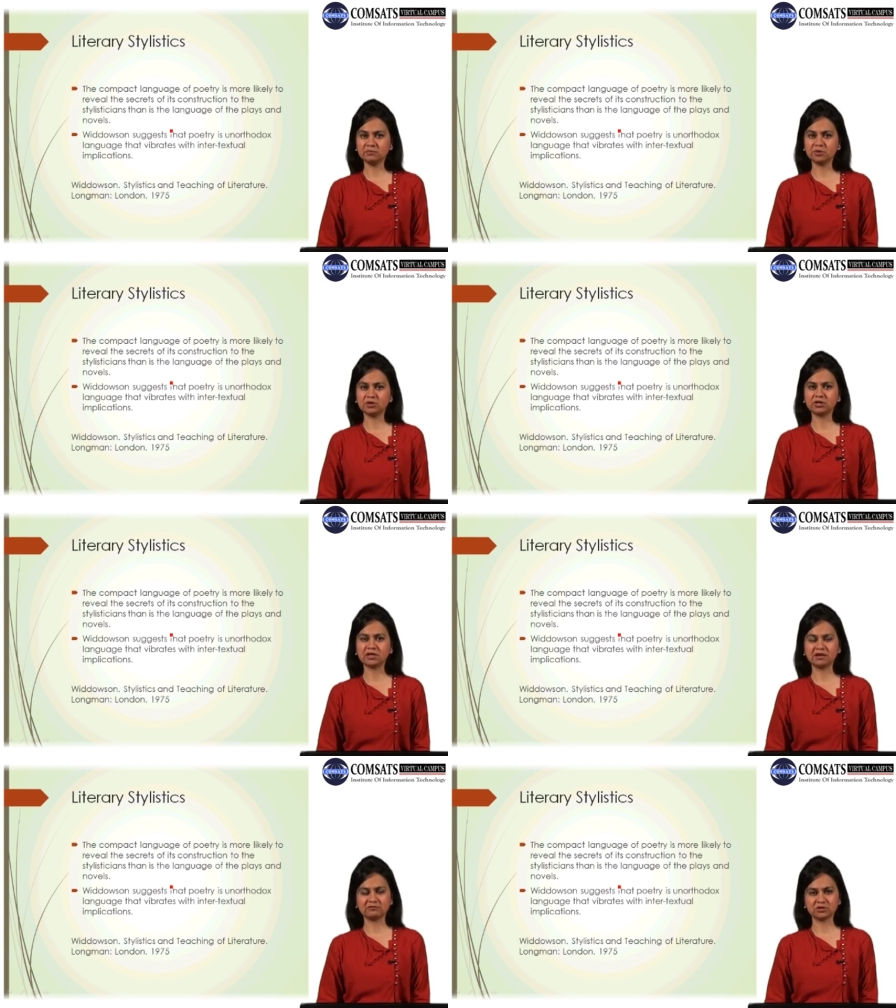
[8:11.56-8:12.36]
the
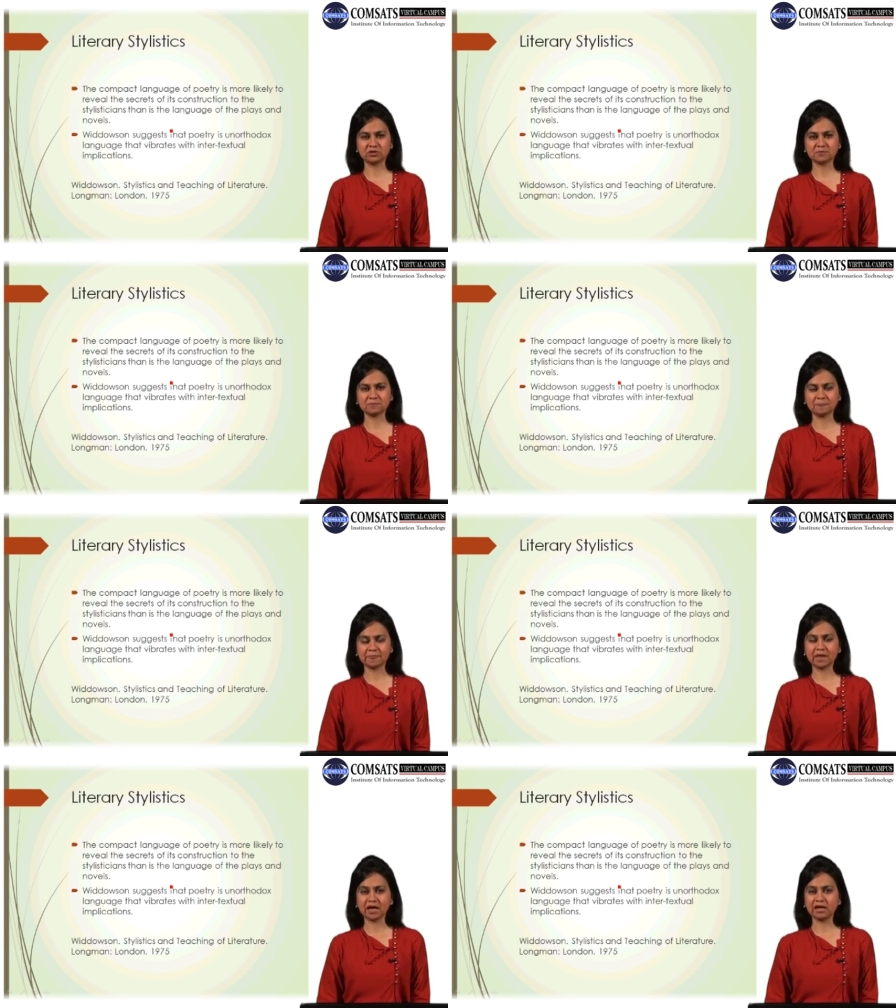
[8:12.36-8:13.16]
poetic language.
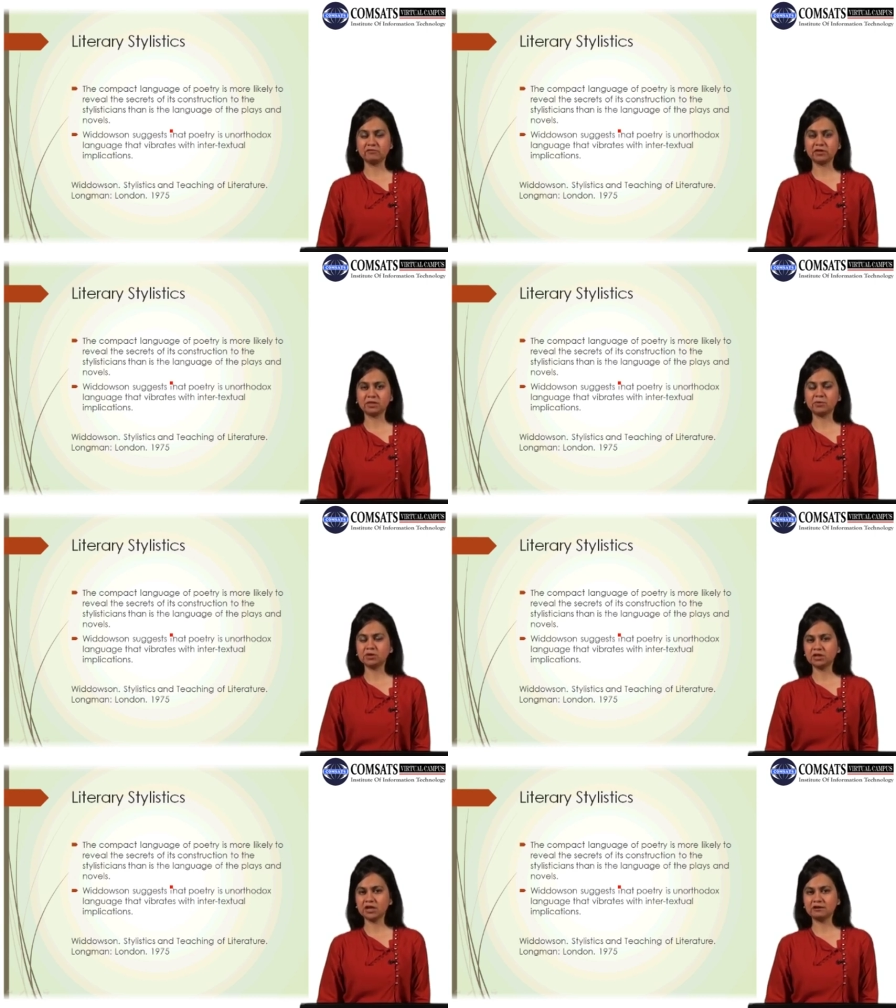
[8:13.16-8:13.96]
And when the
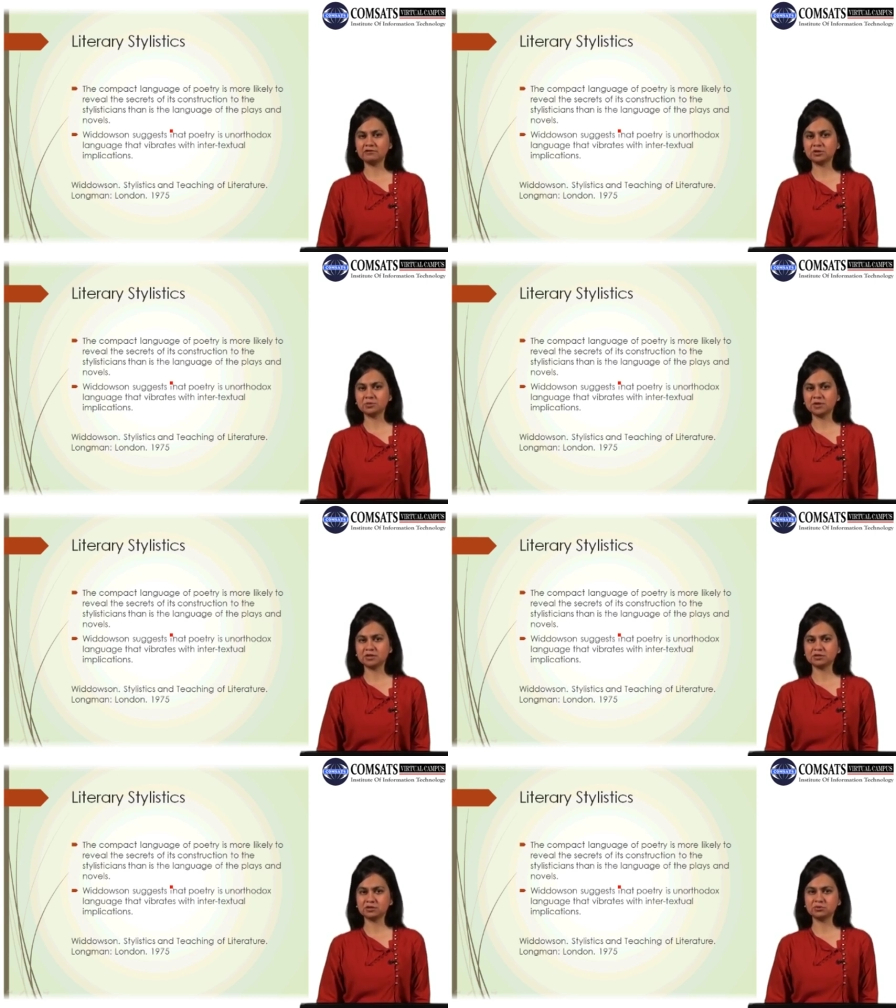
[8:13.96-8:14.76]
poetic language
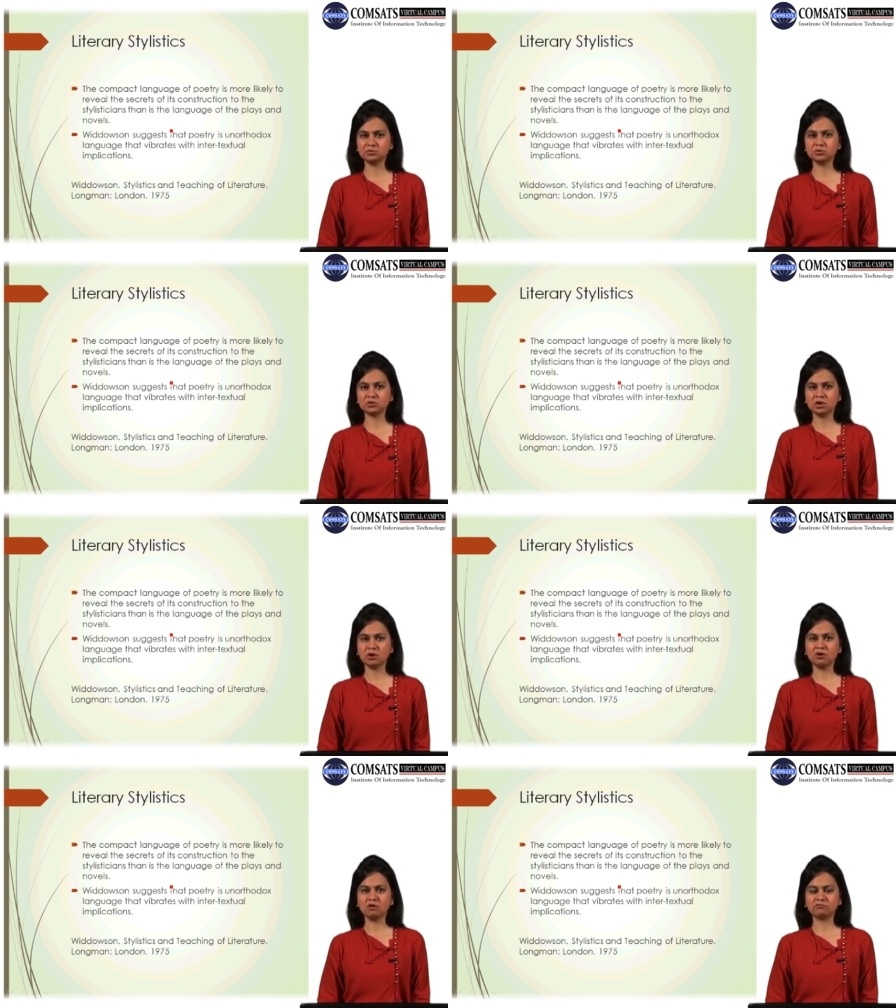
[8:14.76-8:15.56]
makes use
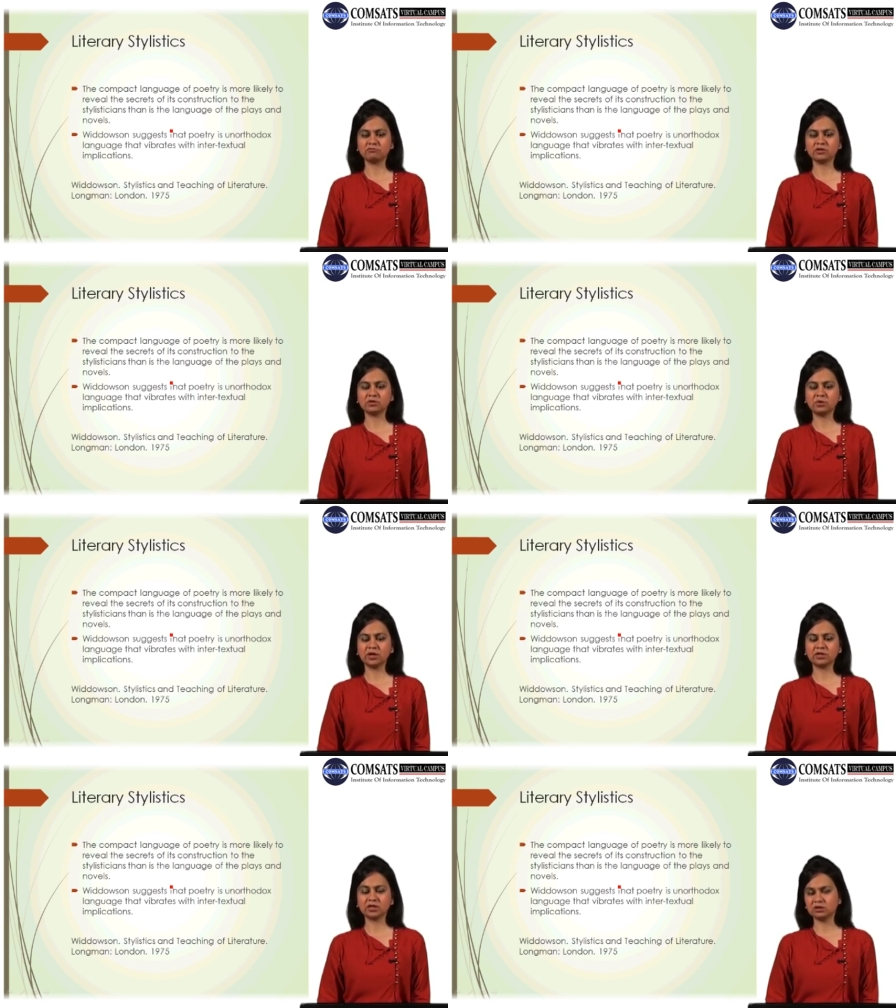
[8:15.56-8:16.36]
of quite